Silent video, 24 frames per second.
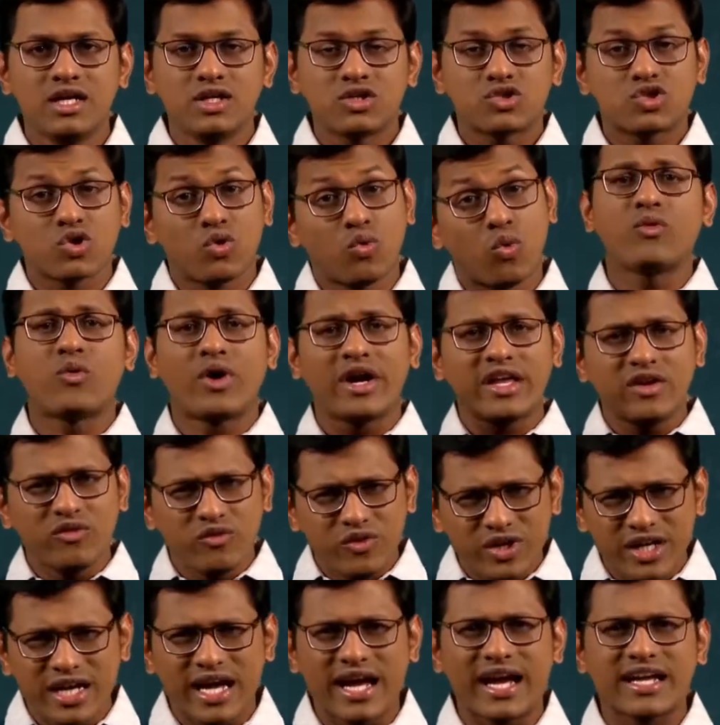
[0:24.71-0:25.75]
So why
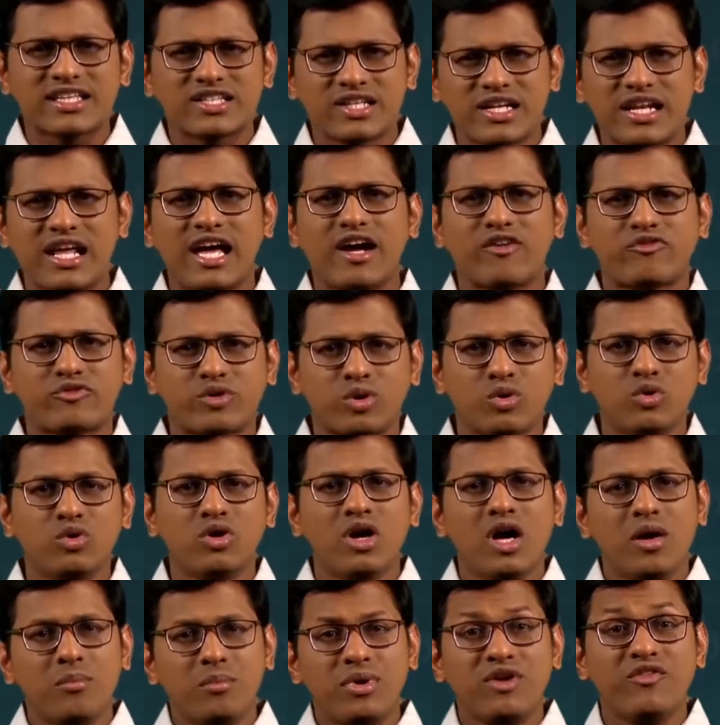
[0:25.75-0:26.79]
we actually have
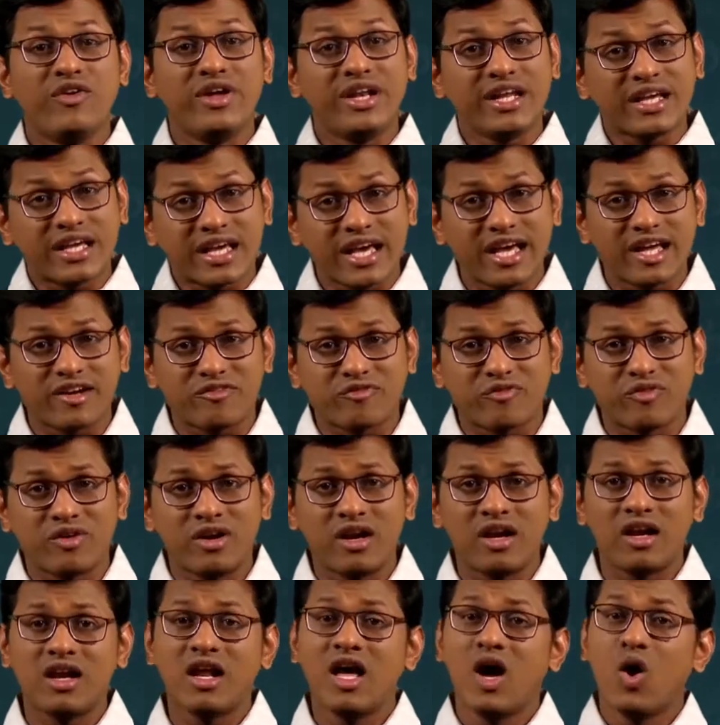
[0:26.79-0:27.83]
to be very
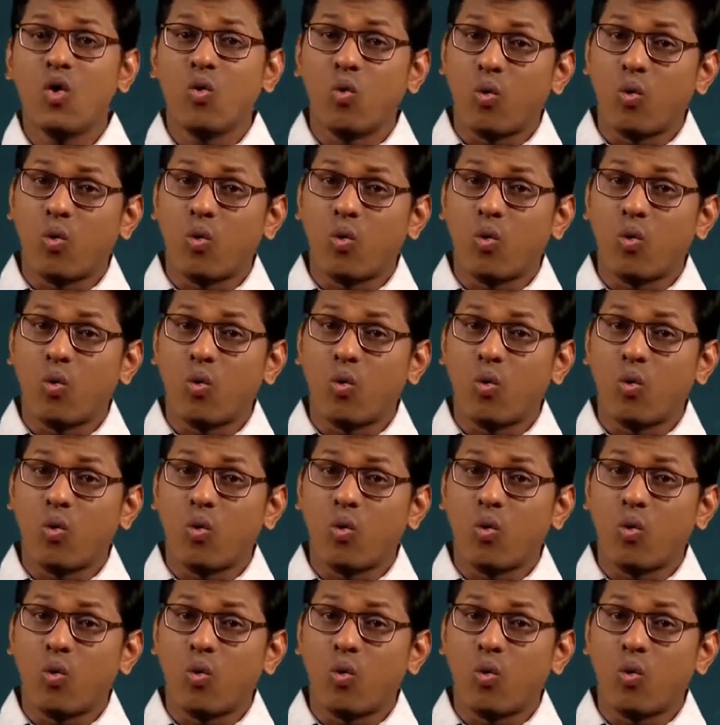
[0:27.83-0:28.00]
careful,